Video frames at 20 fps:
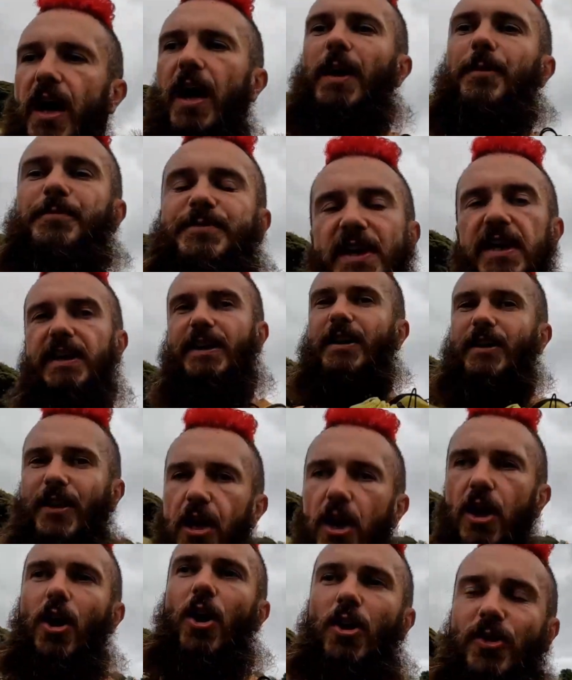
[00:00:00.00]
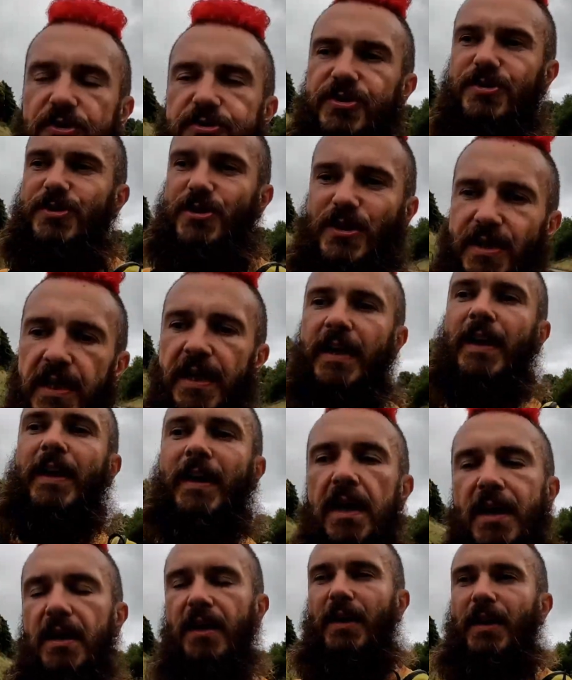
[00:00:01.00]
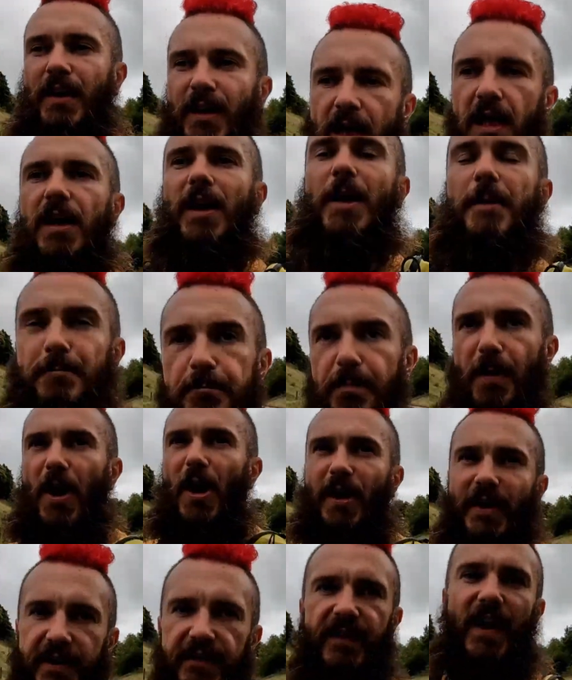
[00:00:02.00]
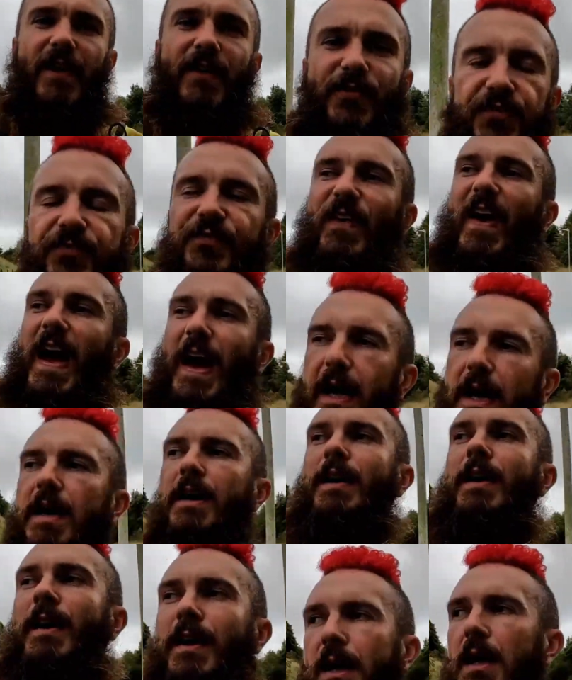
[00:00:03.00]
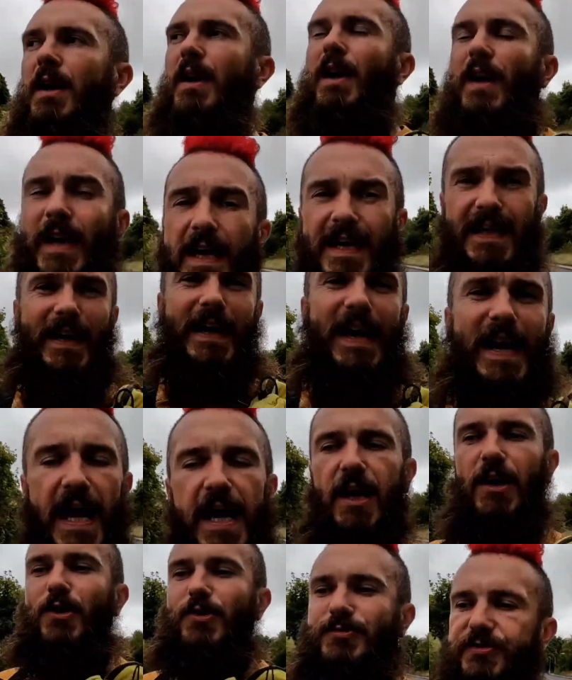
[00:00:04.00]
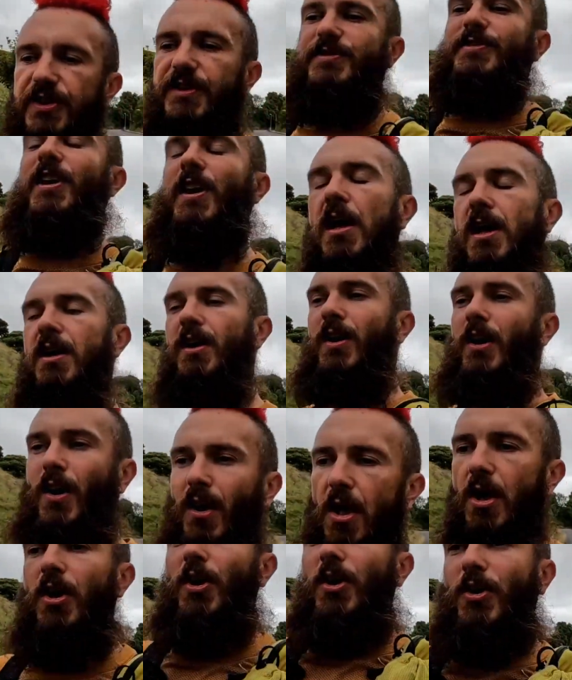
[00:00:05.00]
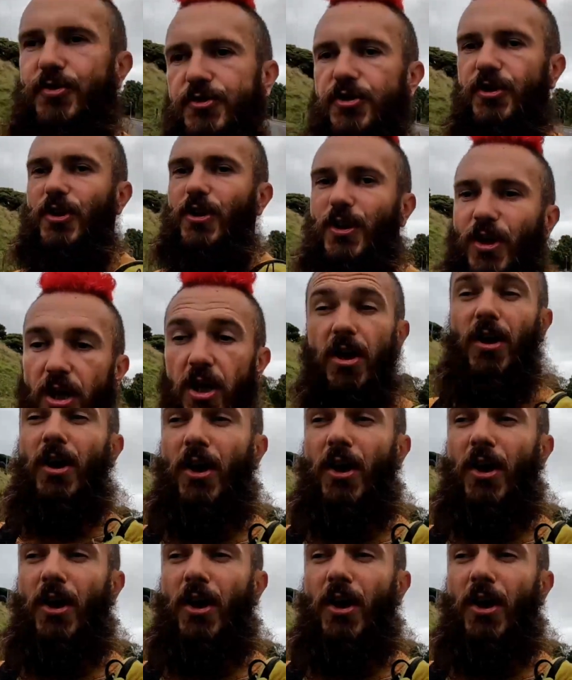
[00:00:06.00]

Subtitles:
uptaking that oxygen and burning that fat. It allows us to